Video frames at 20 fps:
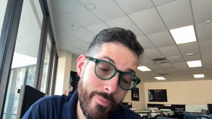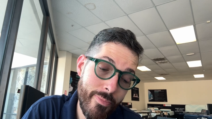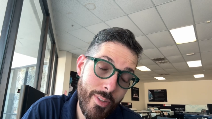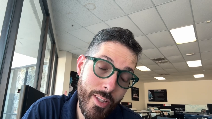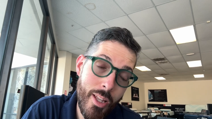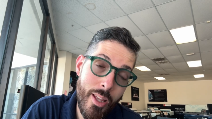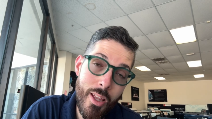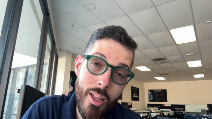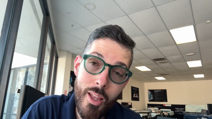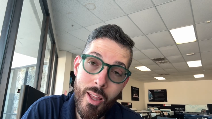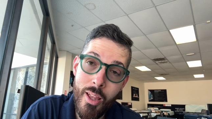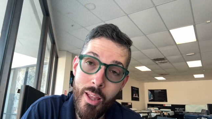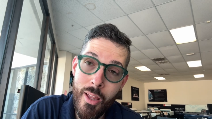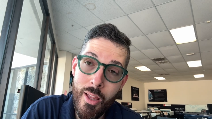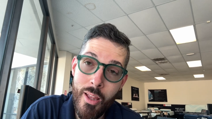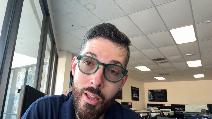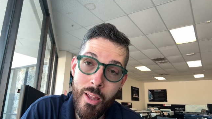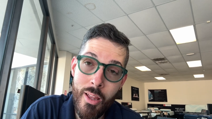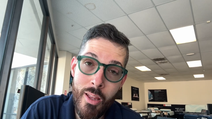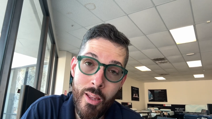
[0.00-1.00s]

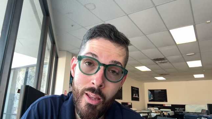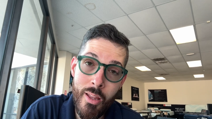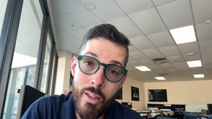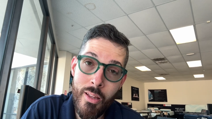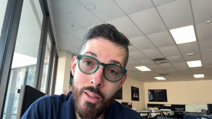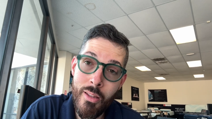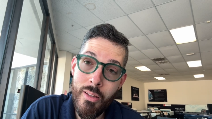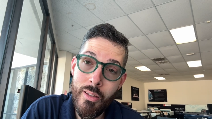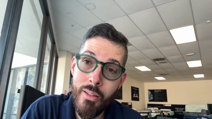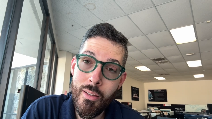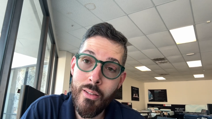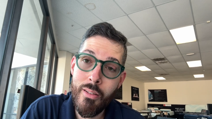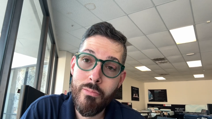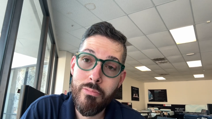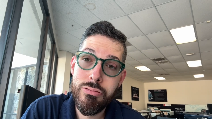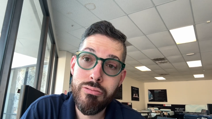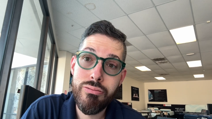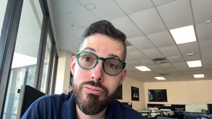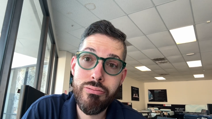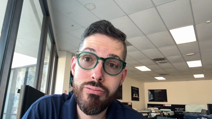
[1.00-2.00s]

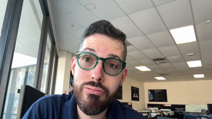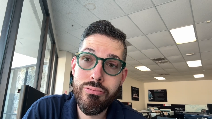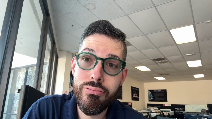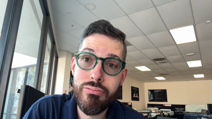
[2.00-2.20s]
Nothing is said.